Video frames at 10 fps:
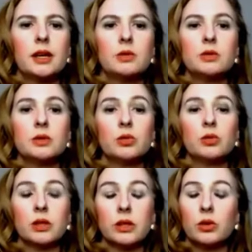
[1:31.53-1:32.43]
It was
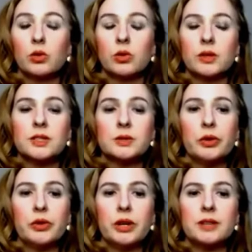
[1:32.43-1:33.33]
a really cool
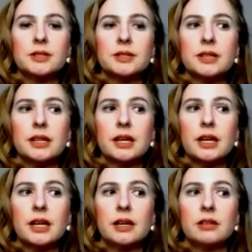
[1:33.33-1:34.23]
experience,
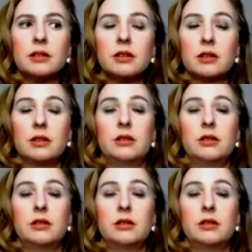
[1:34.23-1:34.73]
and